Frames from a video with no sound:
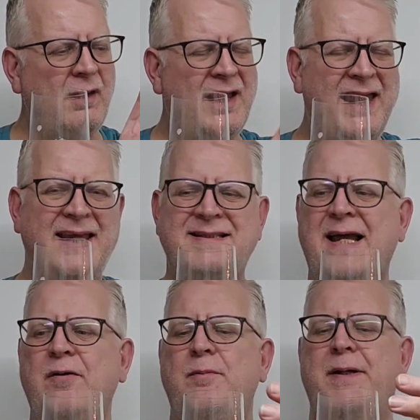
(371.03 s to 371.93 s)
It is
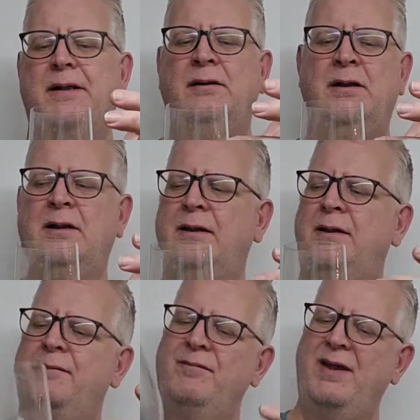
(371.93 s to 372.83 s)
down the middle.
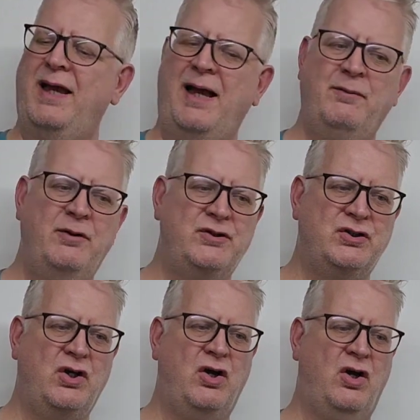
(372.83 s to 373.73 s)
I'm gonna
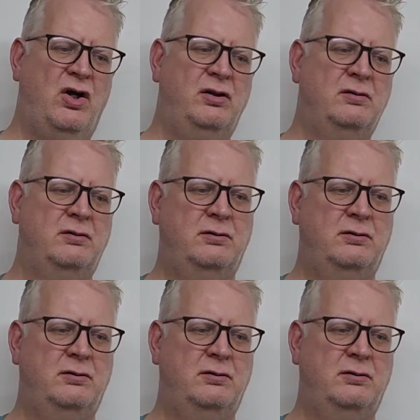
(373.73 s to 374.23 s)
score